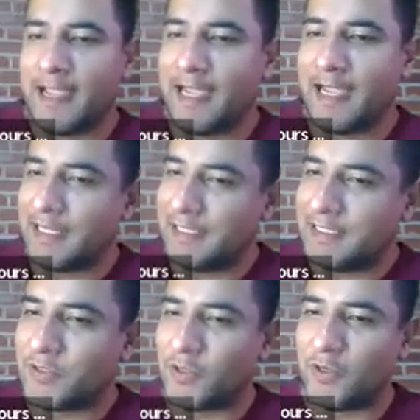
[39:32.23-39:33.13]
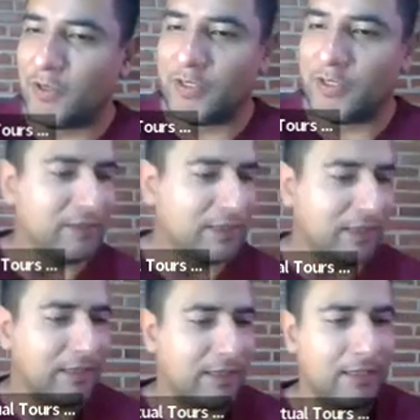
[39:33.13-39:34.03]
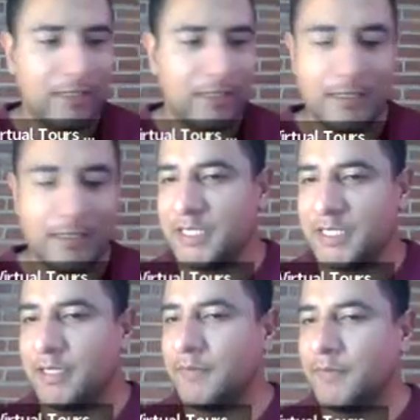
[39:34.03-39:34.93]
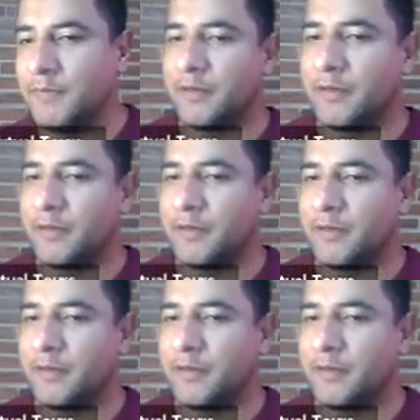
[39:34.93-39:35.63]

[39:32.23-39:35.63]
And this other bit bigger number,